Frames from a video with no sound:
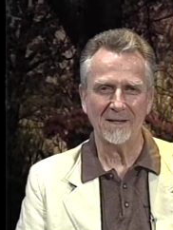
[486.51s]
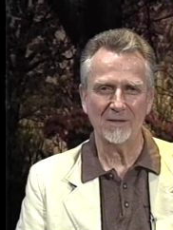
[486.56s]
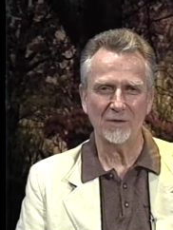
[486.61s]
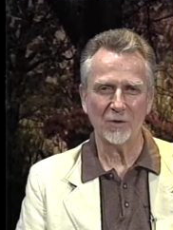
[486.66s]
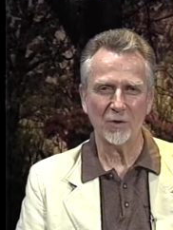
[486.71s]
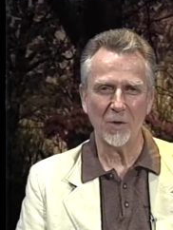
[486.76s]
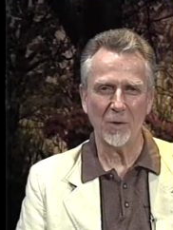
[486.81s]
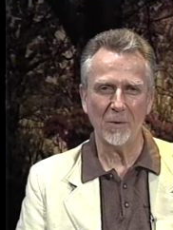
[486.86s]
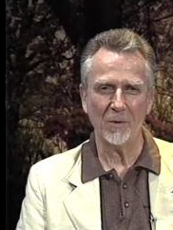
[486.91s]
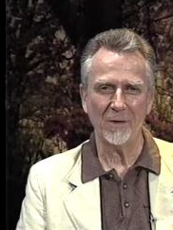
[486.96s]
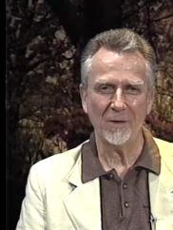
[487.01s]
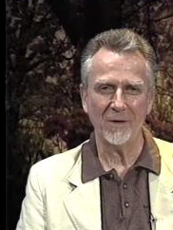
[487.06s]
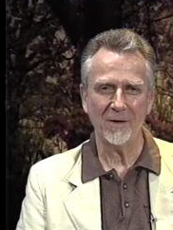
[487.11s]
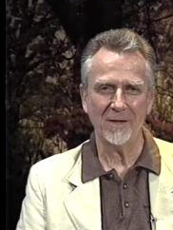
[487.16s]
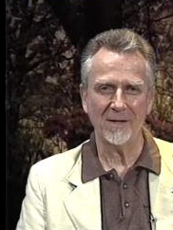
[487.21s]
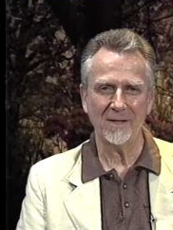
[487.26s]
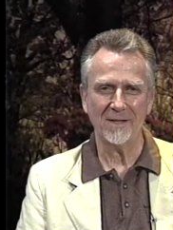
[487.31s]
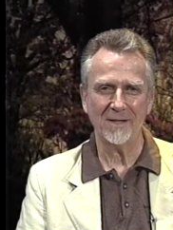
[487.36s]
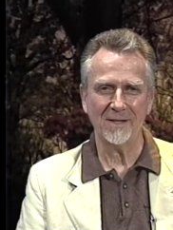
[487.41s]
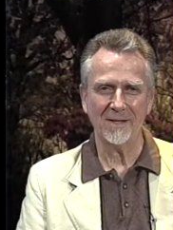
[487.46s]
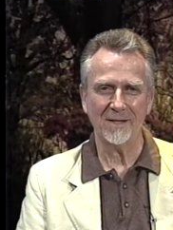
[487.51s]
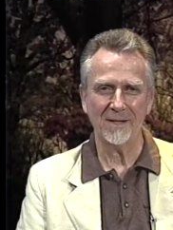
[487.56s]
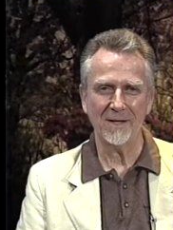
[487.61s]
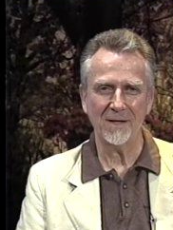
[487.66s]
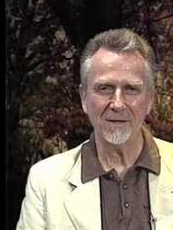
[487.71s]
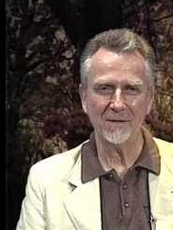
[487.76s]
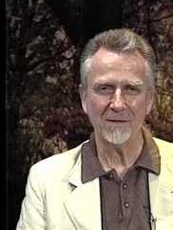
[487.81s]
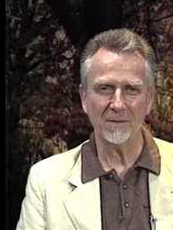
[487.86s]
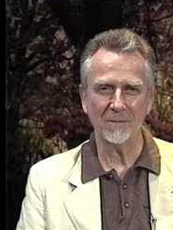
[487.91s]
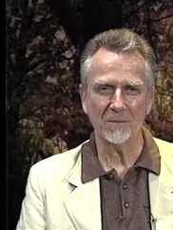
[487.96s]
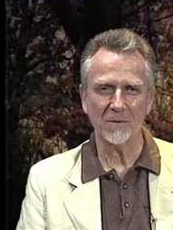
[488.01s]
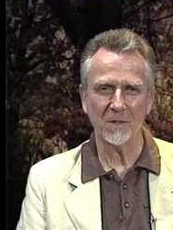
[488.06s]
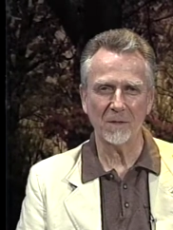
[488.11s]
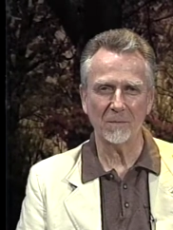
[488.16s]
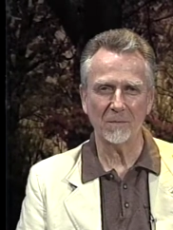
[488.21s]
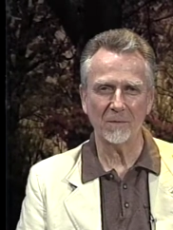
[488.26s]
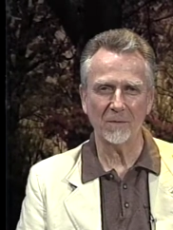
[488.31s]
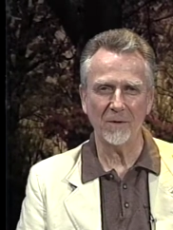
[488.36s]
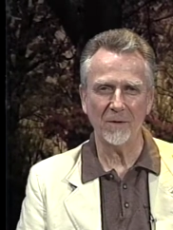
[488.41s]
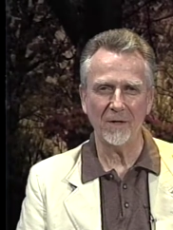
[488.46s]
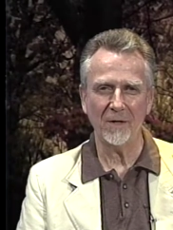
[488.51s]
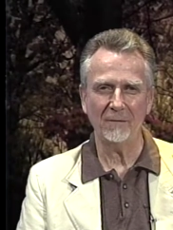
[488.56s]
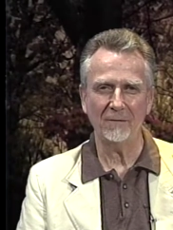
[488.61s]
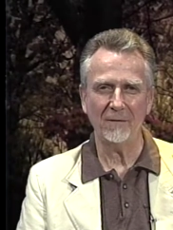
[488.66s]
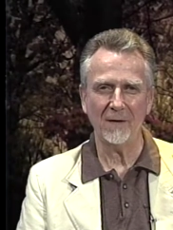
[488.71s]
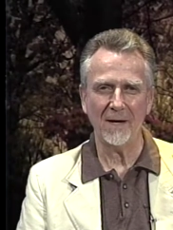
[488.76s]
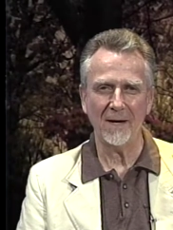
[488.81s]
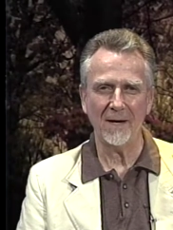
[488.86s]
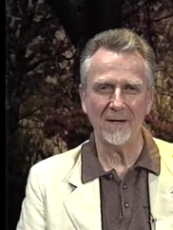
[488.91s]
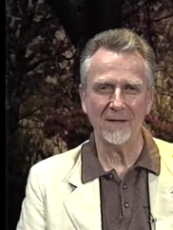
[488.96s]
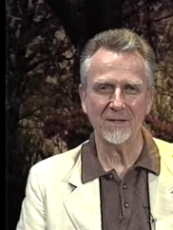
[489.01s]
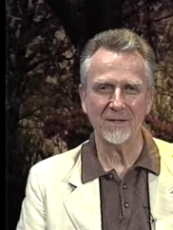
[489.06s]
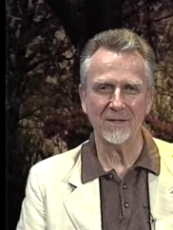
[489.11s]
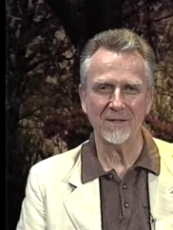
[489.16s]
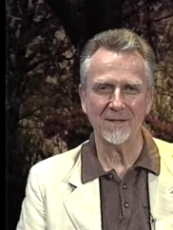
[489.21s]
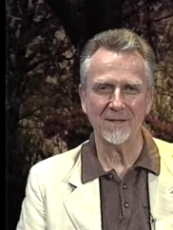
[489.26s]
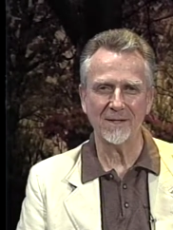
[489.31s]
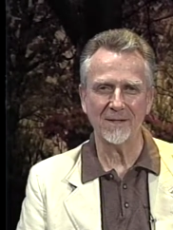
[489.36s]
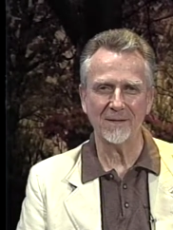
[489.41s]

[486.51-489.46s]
Joe Dirt gives him some good advice